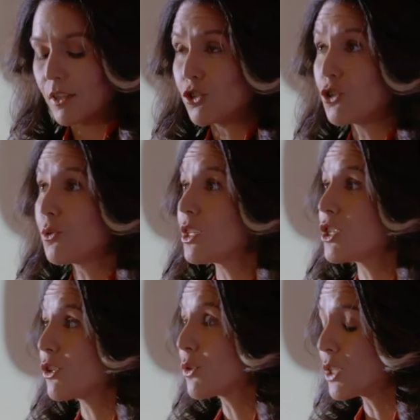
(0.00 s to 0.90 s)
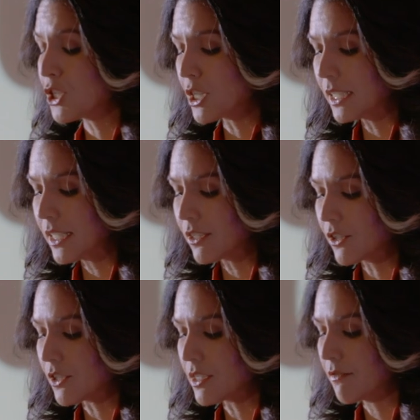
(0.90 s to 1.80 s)
Jewish and Christian
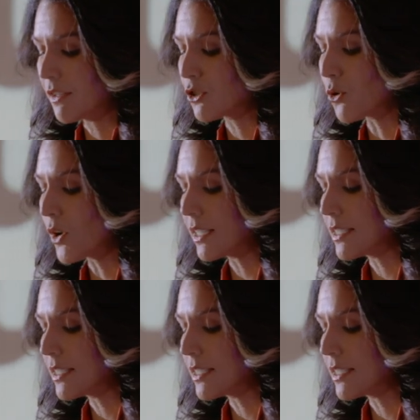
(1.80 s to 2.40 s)
leaders in Victoria,